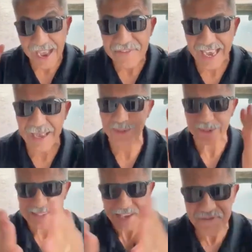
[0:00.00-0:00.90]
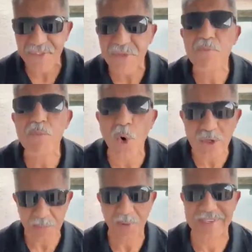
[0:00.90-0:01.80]
as i mentioned international
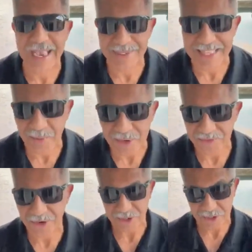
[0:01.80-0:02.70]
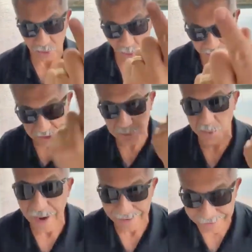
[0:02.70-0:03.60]
wellness pack if you were going to find
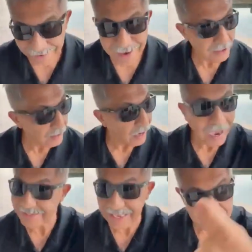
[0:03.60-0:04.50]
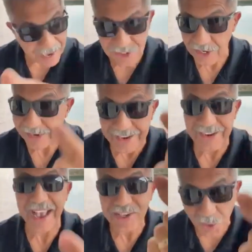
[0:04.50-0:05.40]
those eleven of ingredients anywhere in the
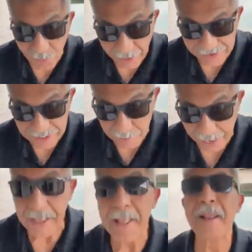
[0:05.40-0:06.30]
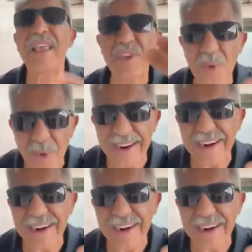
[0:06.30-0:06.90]
world and put it in a bundle like